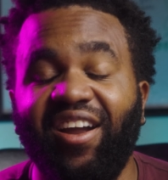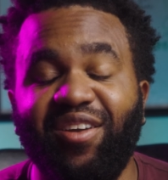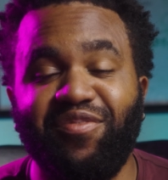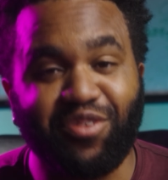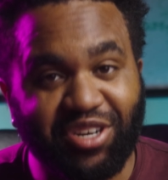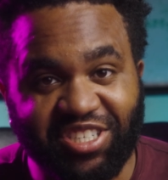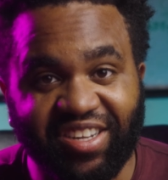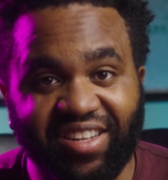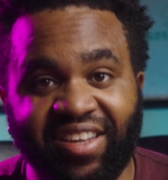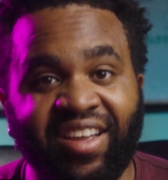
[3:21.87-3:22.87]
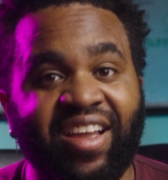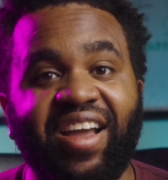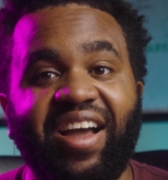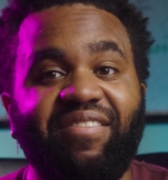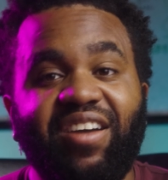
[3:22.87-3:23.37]
Unfortunately,
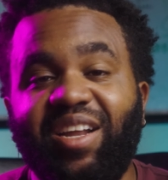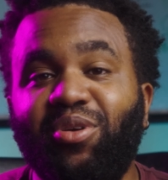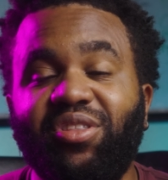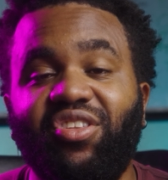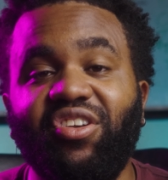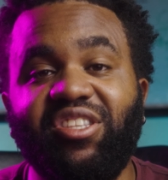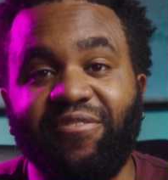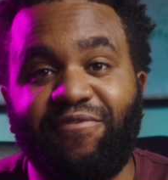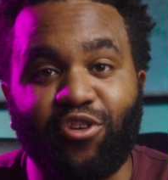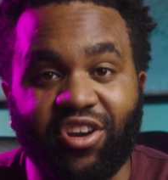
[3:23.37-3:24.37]
I've had about 3 to 4